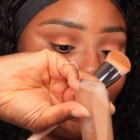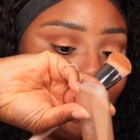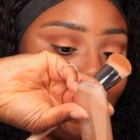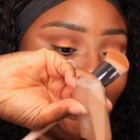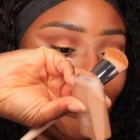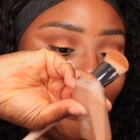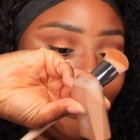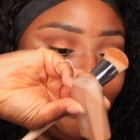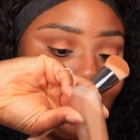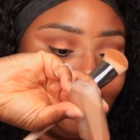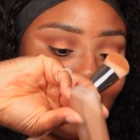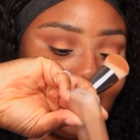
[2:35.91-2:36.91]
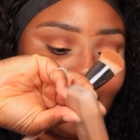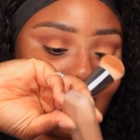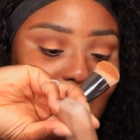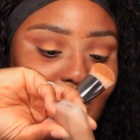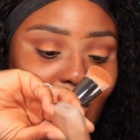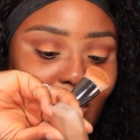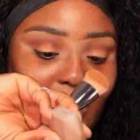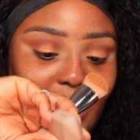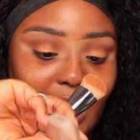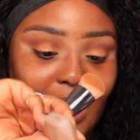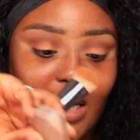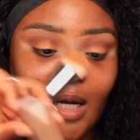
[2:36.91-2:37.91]
a lot.
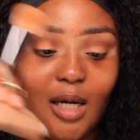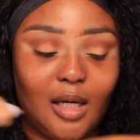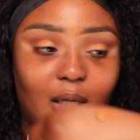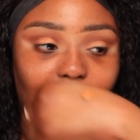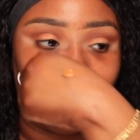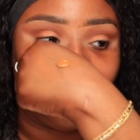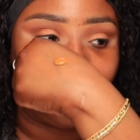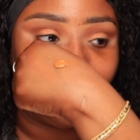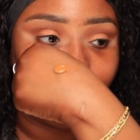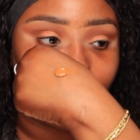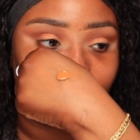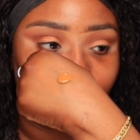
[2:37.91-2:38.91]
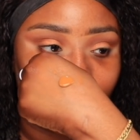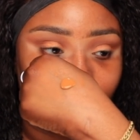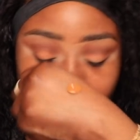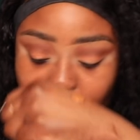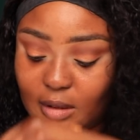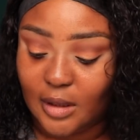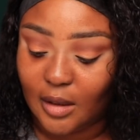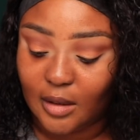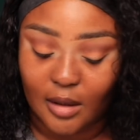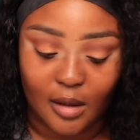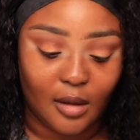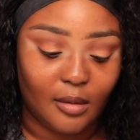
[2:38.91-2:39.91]
Sorry. That's how much I'm using the second
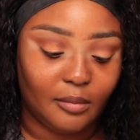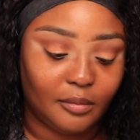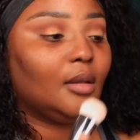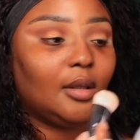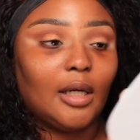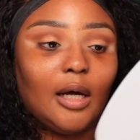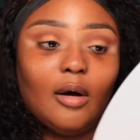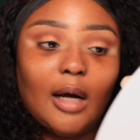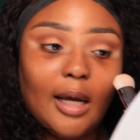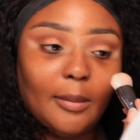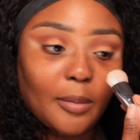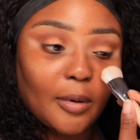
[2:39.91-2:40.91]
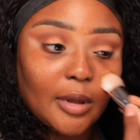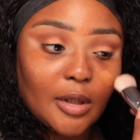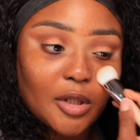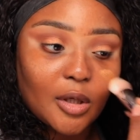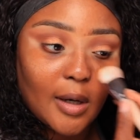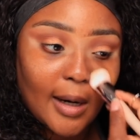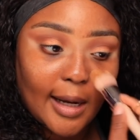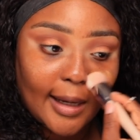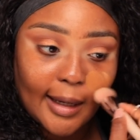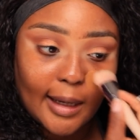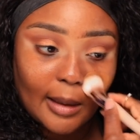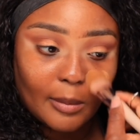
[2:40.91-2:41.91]
time. Now, I'm pretty sure I
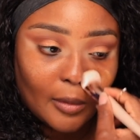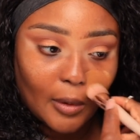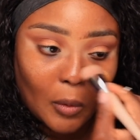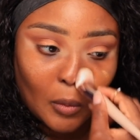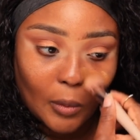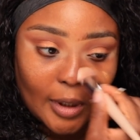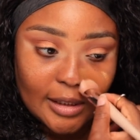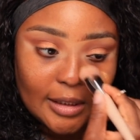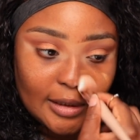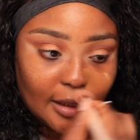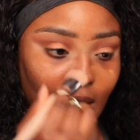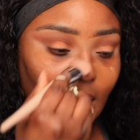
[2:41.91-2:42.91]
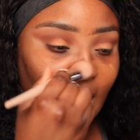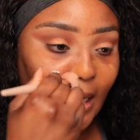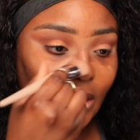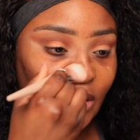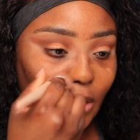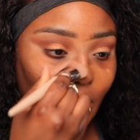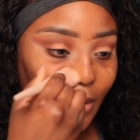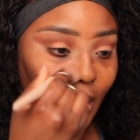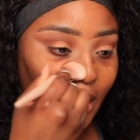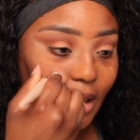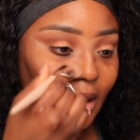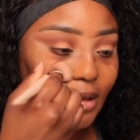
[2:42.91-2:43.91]
am wasting extra
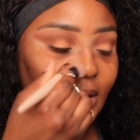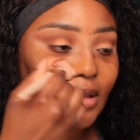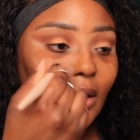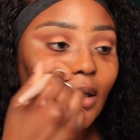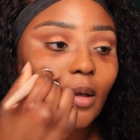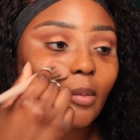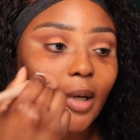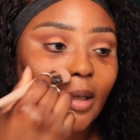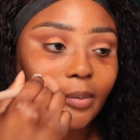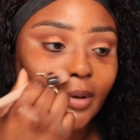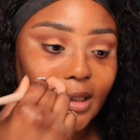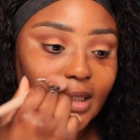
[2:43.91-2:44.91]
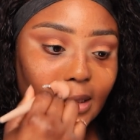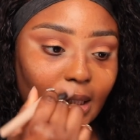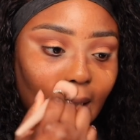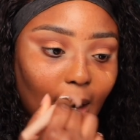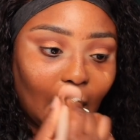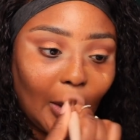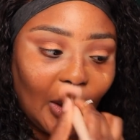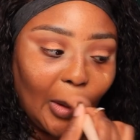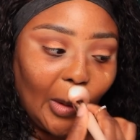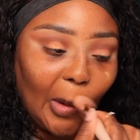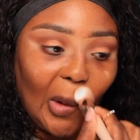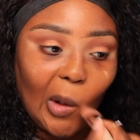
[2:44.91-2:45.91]
product by placing it
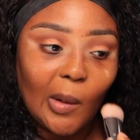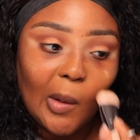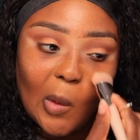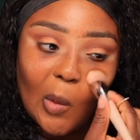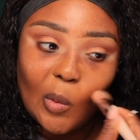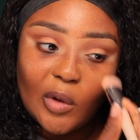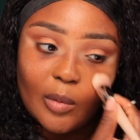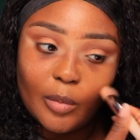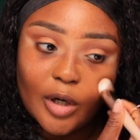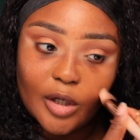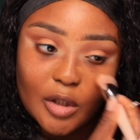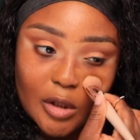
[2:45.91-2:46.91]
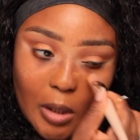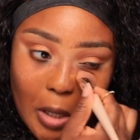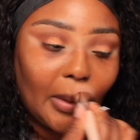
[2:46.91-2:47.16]
with a brush.